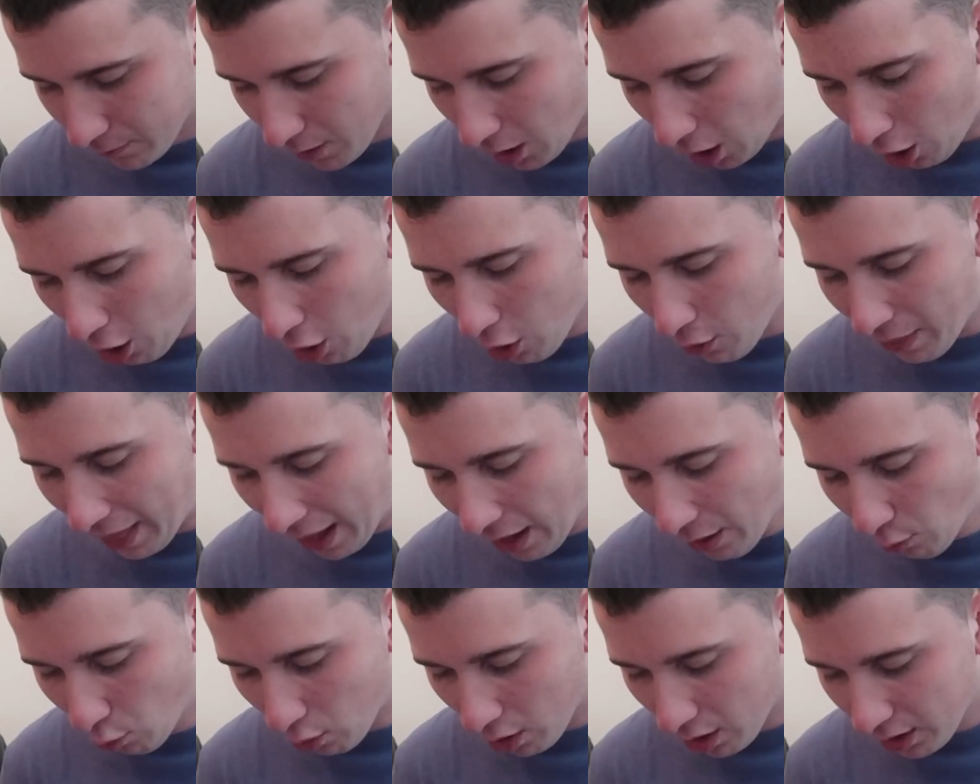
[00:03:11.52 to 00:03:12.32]
Oh,
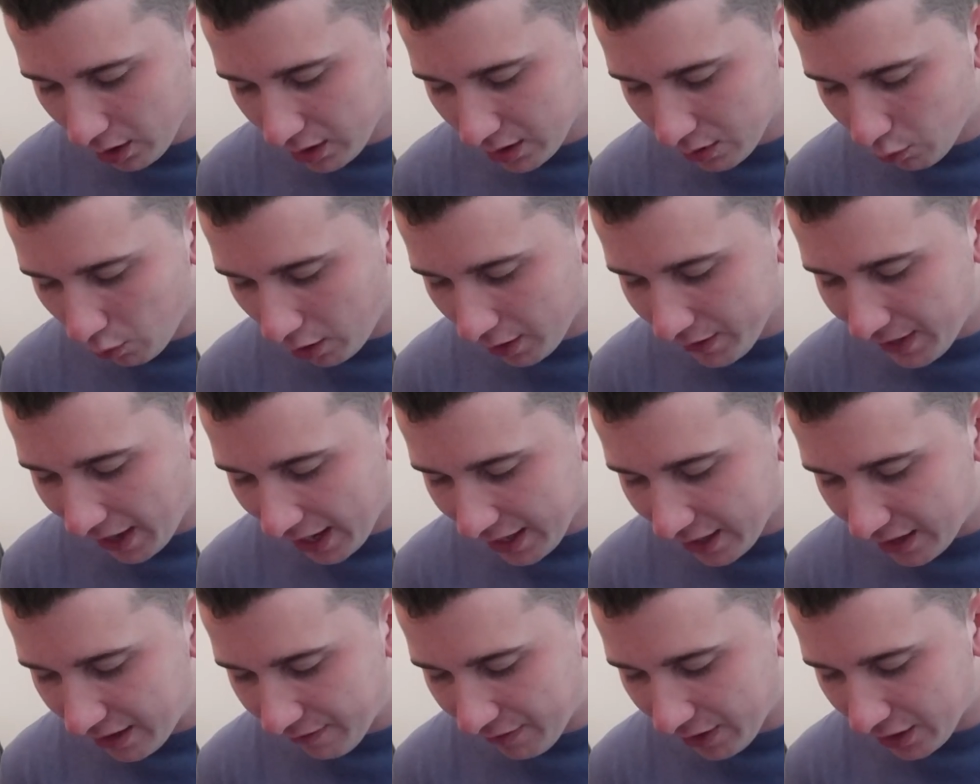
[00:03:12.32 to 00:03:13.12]
that worked. Where'd
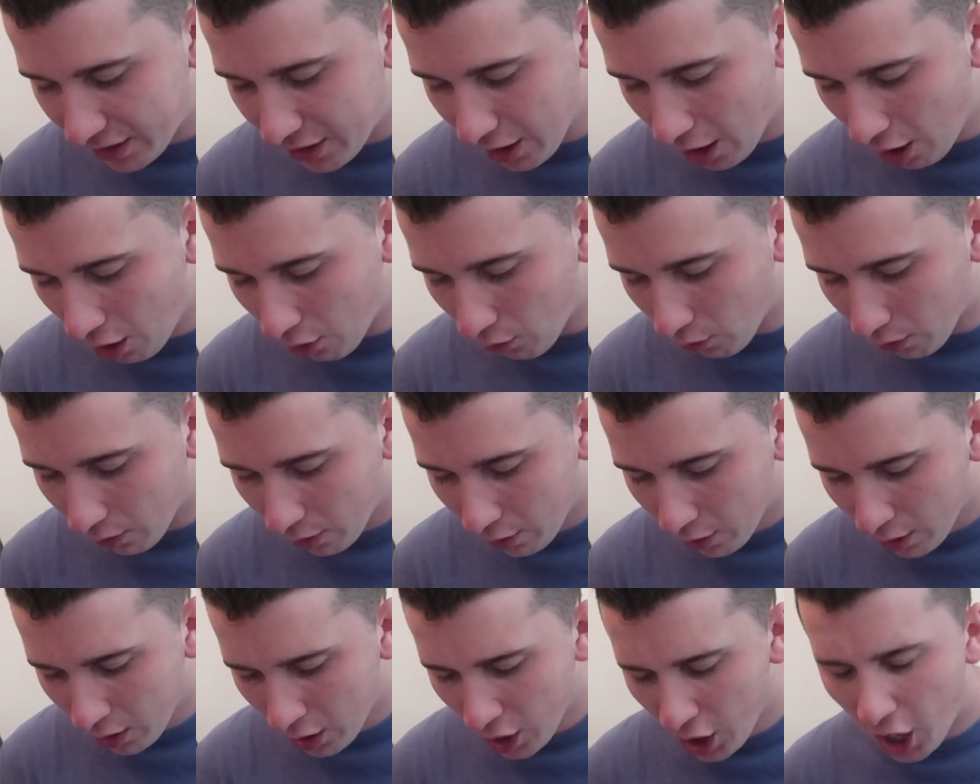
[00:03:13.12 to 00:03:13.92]
that even go?
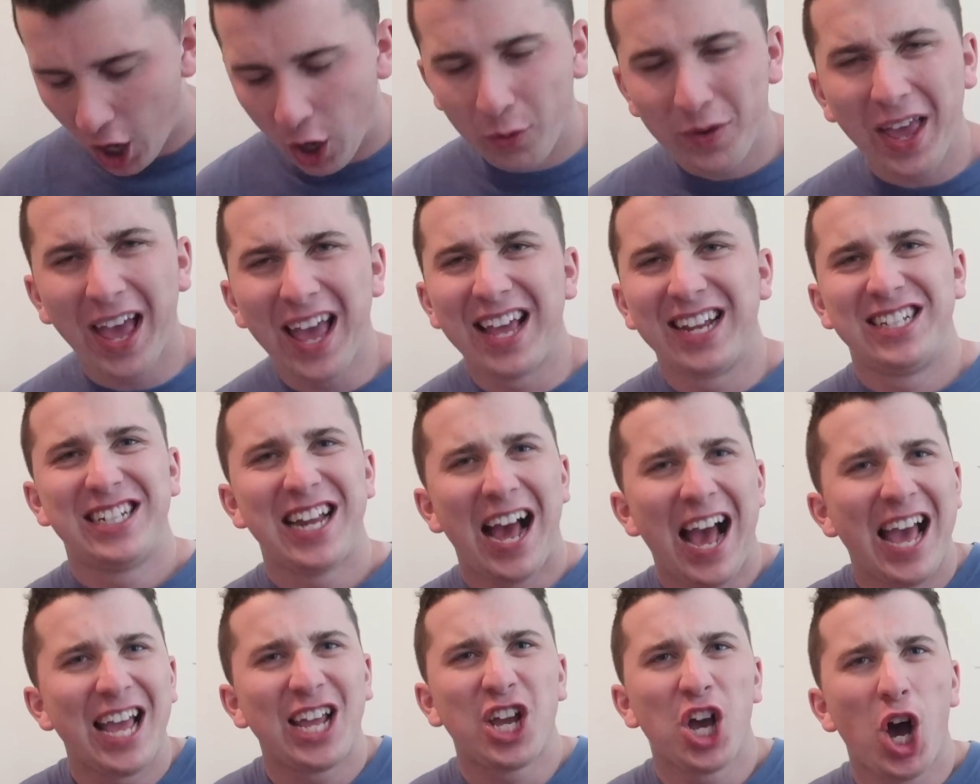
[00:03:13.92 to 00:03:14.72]
Okay,
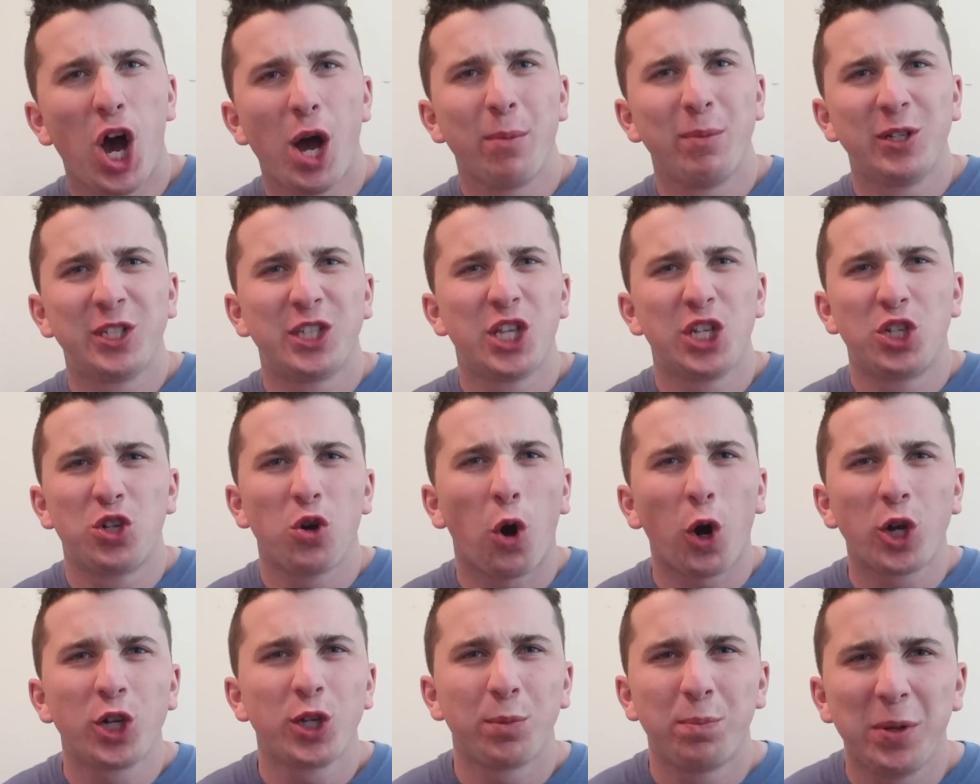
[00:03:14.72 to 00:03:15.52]
Ty Cobb is the
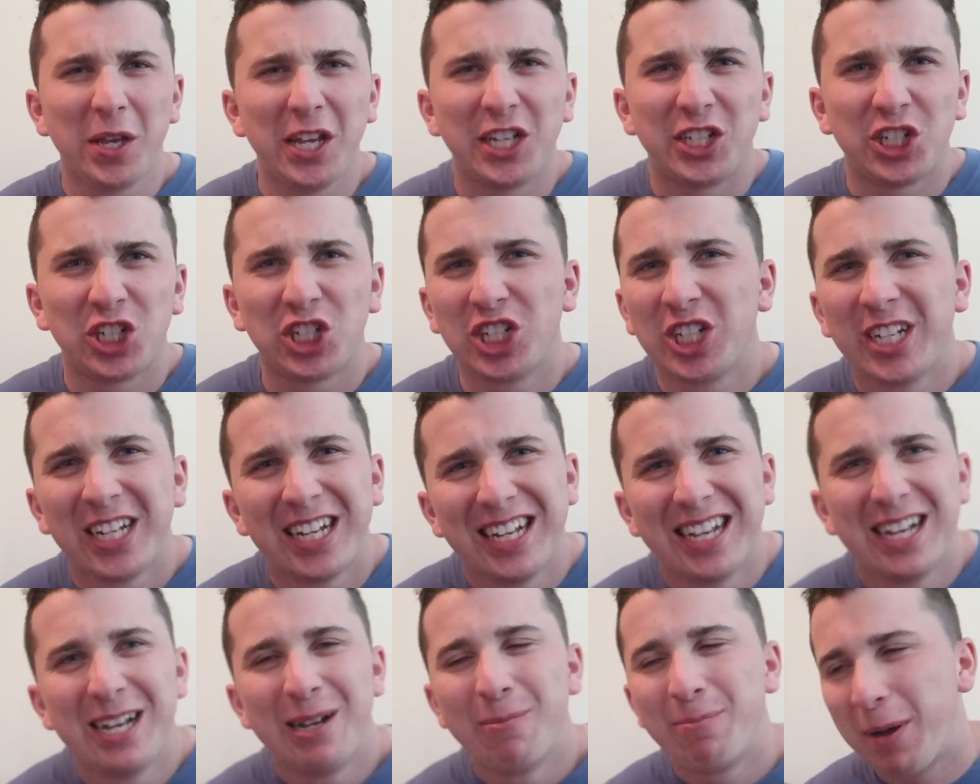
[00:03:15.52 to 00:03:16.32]
Georgia Peach.
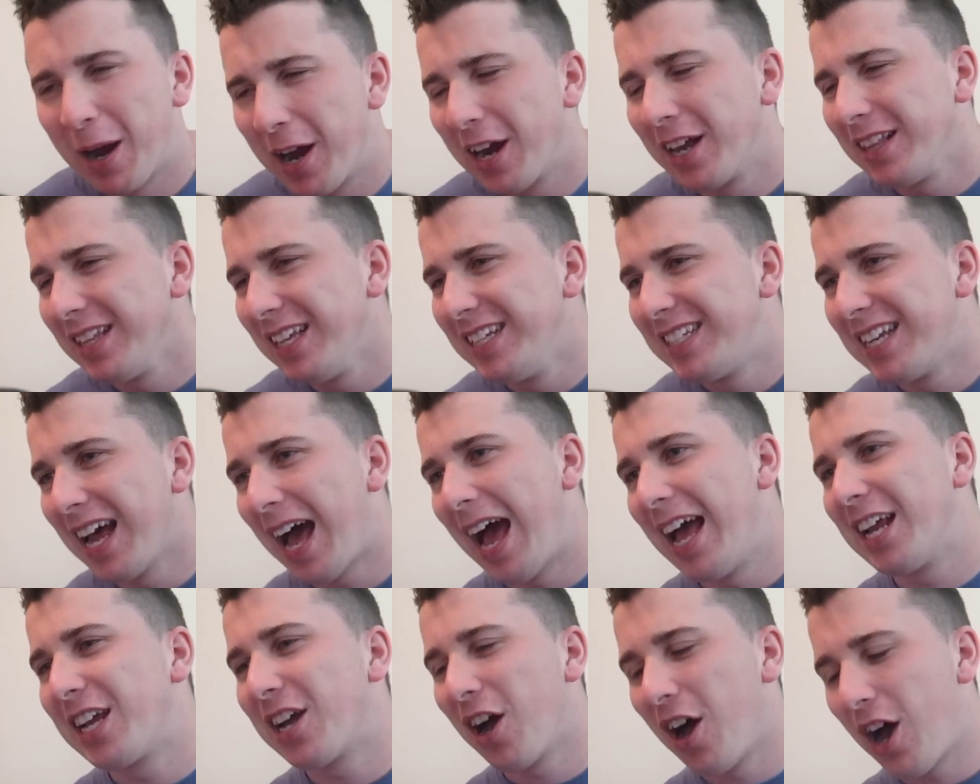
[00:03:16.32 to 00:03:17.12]
Apparently
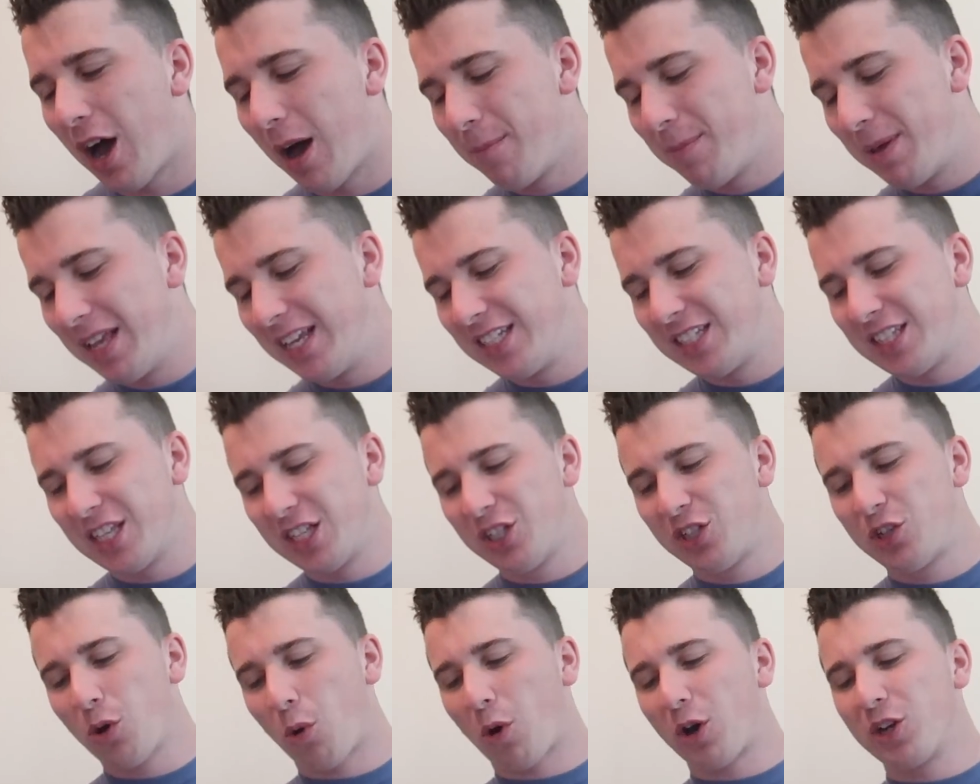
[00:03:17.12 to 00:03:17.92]
Ty Cobb is the
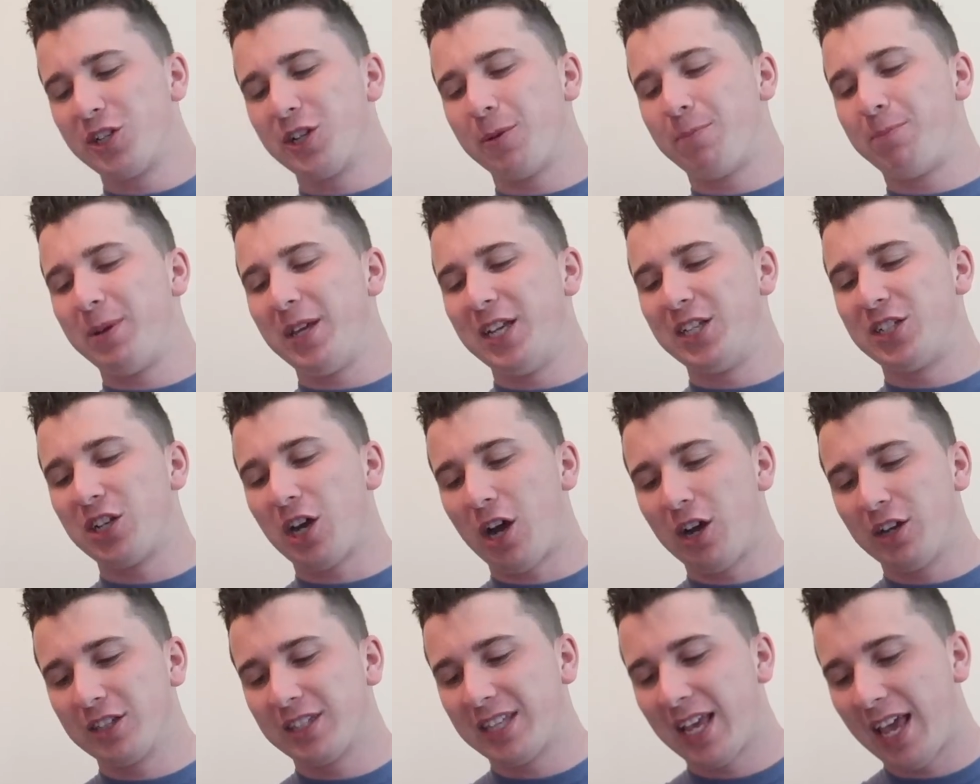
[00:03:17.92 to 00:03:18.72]
Georgia Peach.
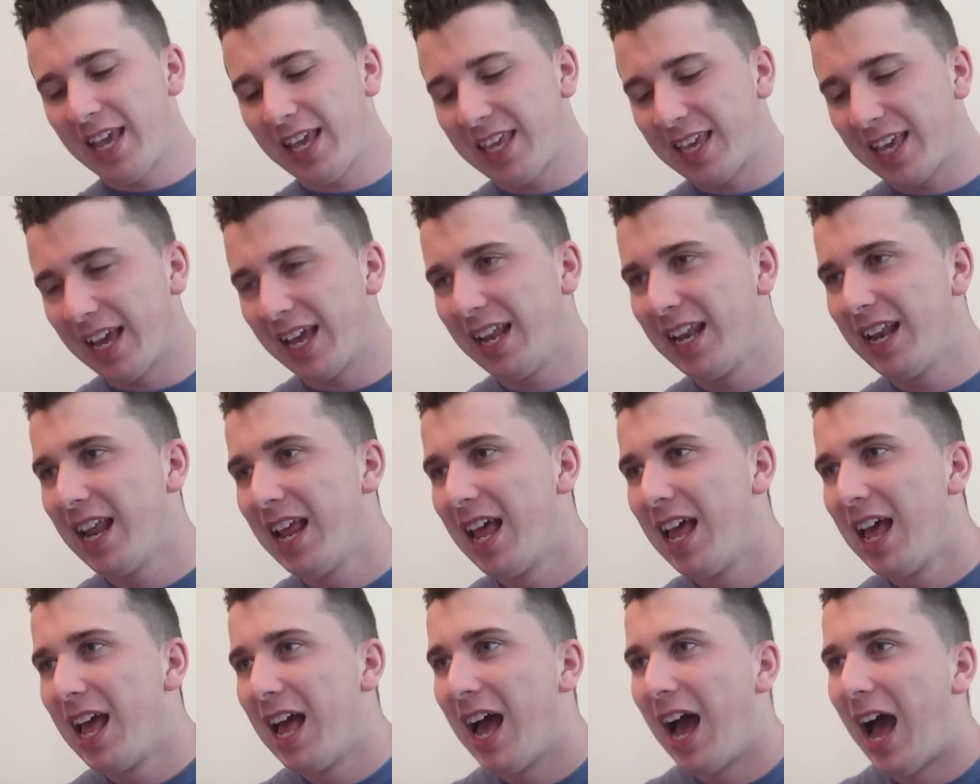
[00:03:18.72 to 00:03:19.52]
I'll take it.
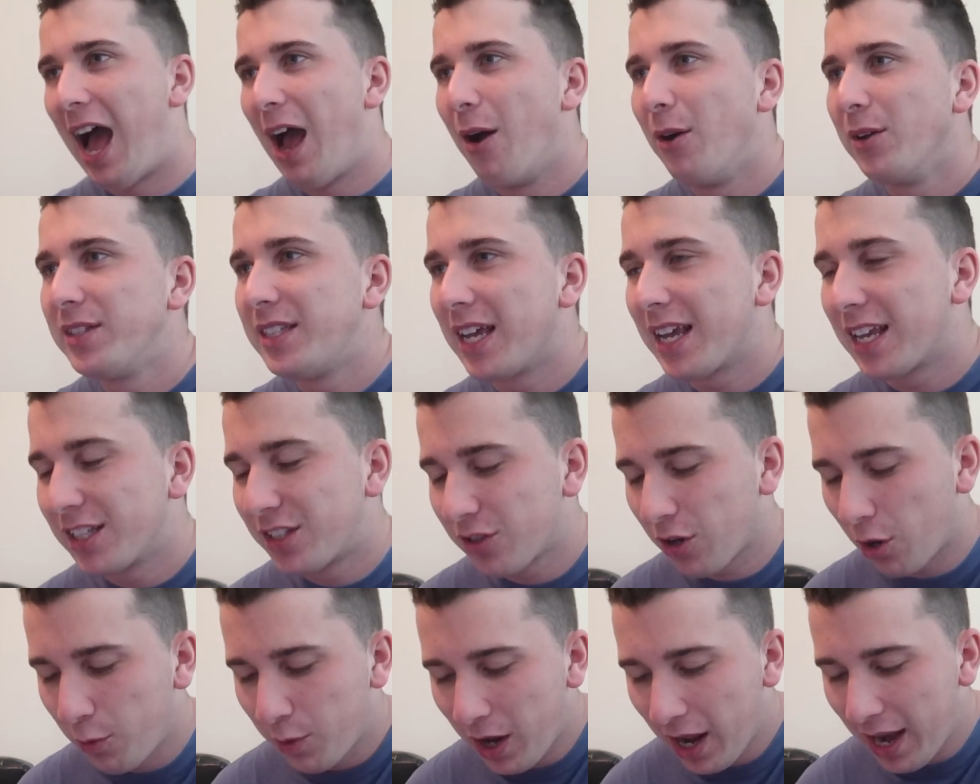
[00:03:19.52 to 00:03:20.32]
I will take
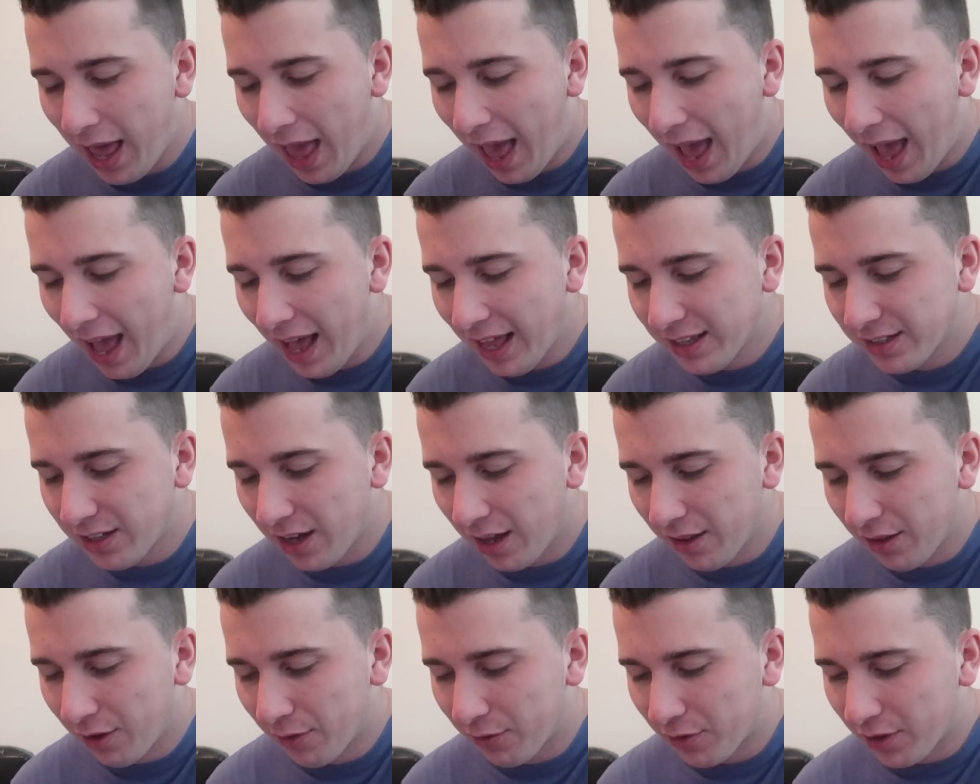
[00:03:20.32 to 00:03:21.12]
it. Sorry, we got ads
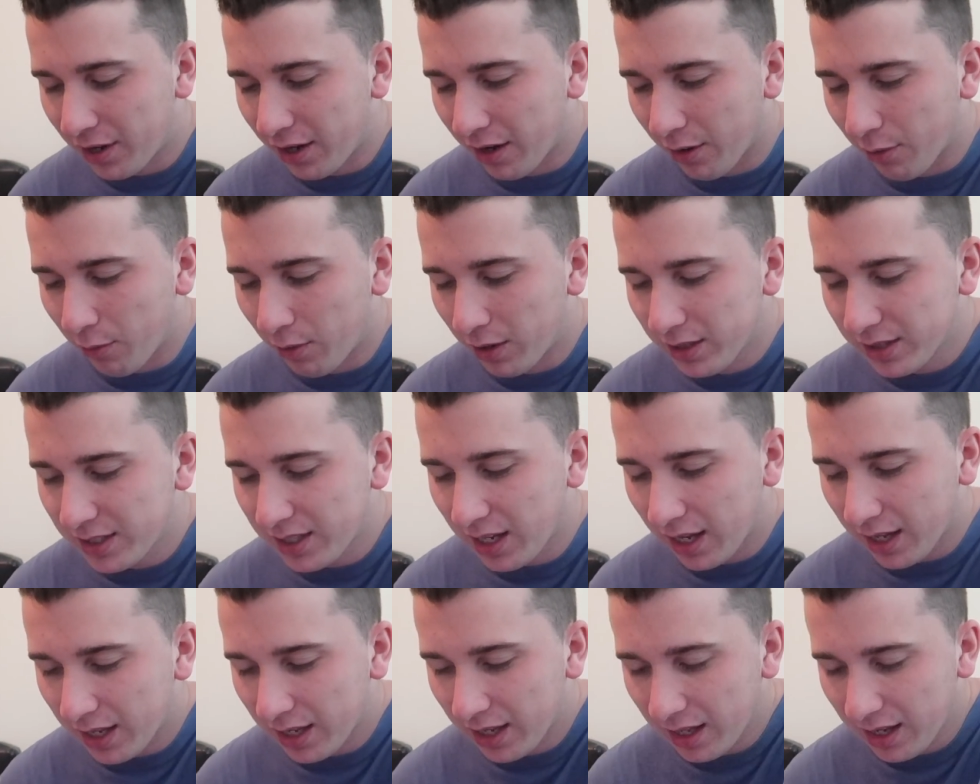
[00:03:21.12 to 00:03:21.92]
all over here. One
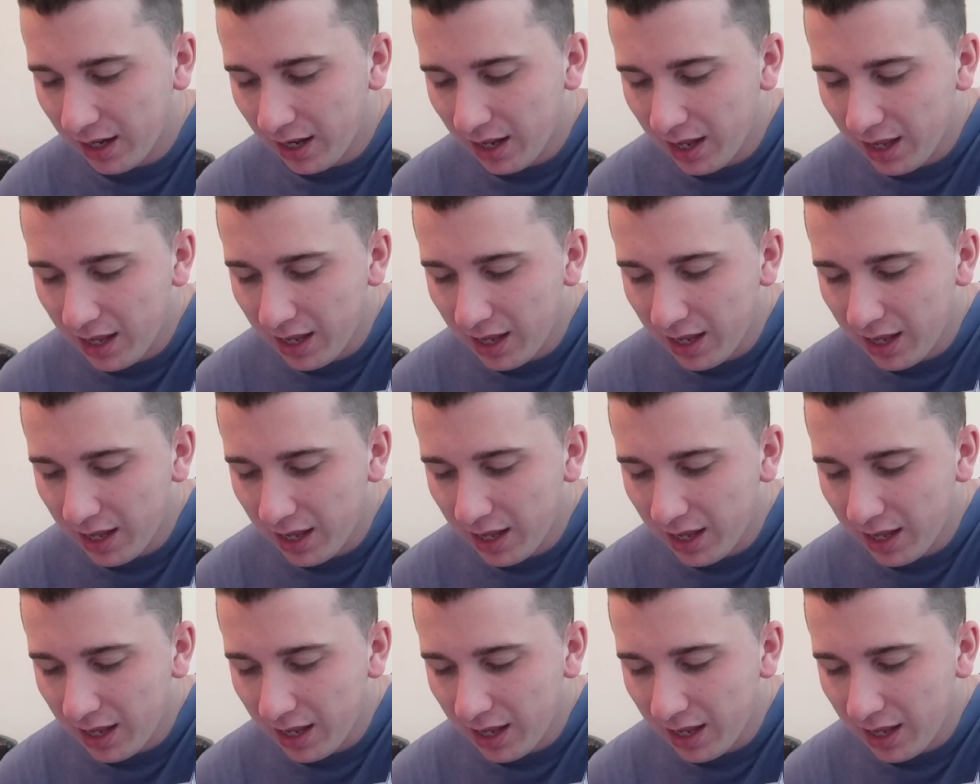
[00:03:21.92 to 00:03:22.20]
second.